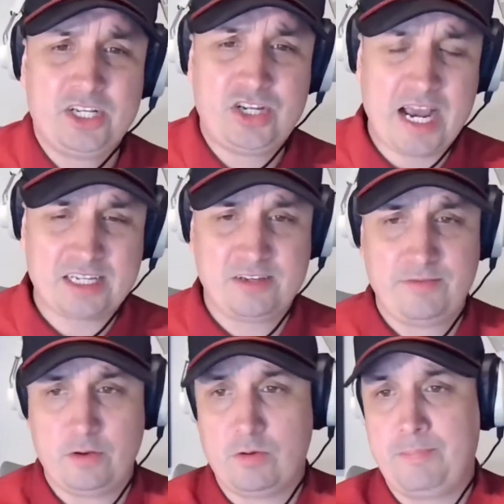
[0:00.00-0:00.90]

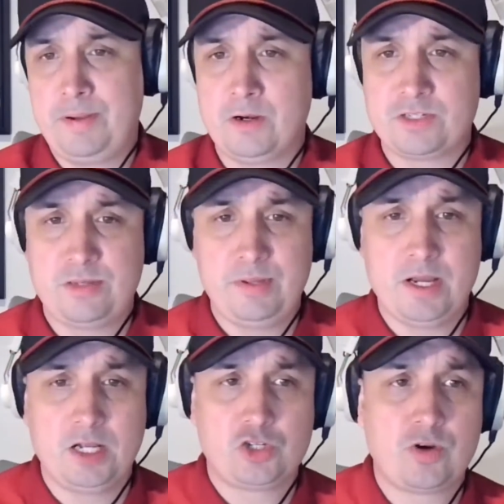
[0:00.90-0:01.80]
Jacksonville appears to be
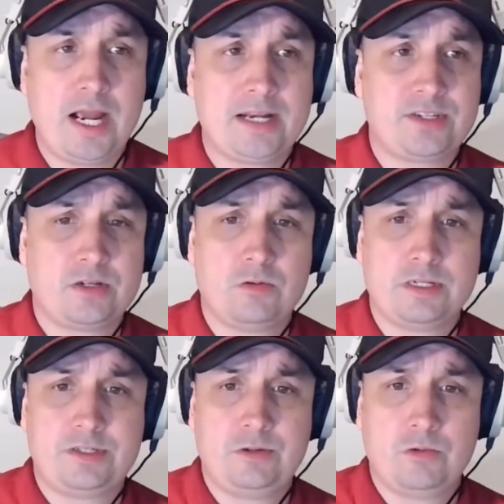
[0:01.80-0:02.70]
on track to
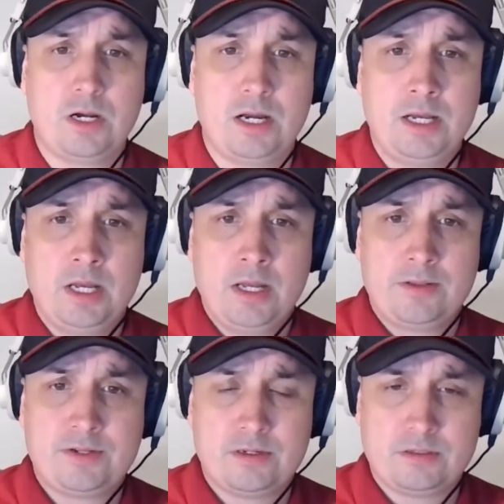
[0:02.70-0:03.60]
going to
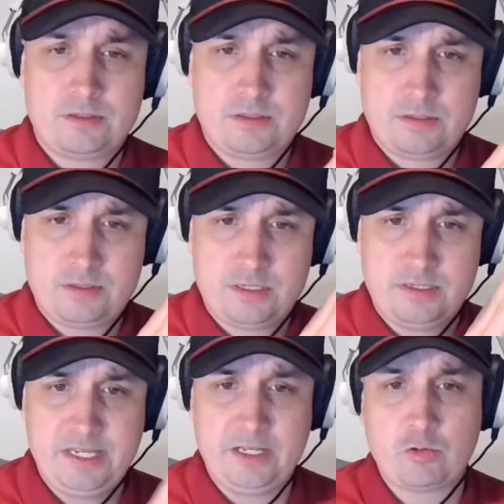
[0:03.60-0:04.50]

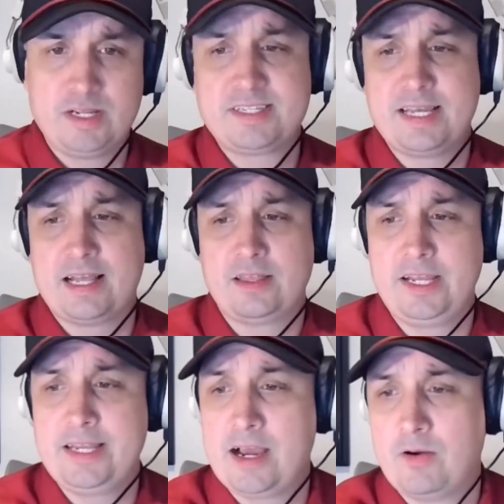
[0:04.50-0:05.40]
decrease that
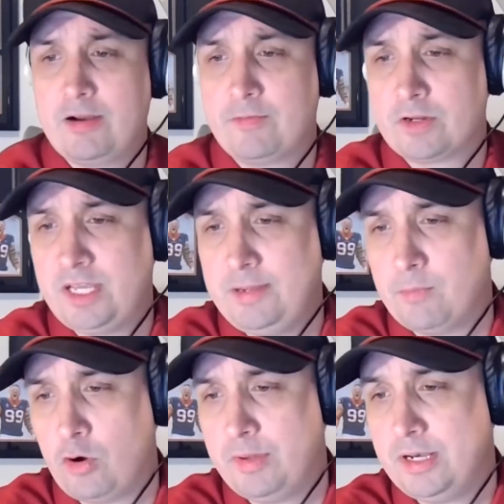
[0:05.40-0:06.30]
lead. However, key
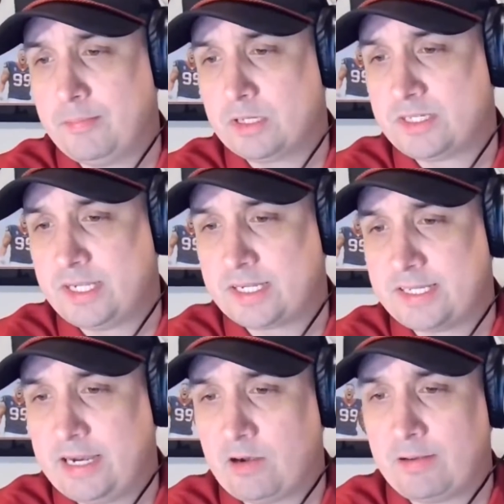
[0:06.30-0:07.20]
moment number
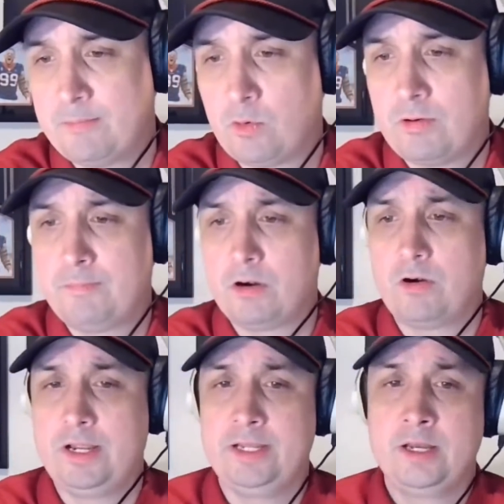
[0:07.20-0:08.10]
6, Eric
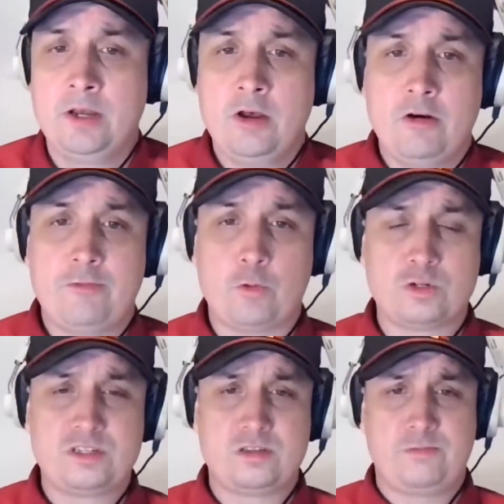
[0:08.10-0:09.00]
Murray
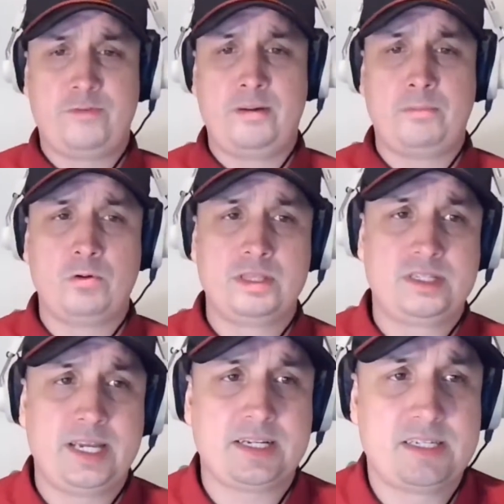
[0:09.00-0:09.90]
forces the fumble, and the
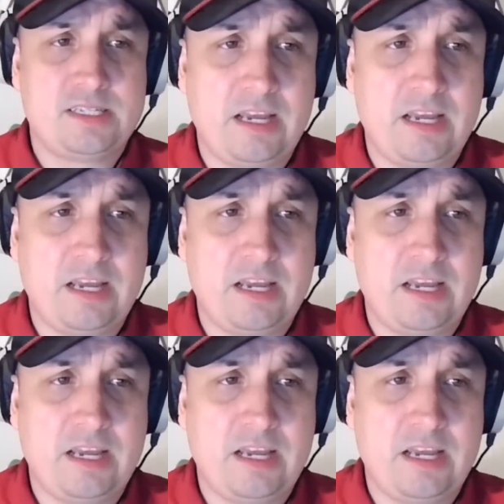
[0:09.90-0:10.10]
Texans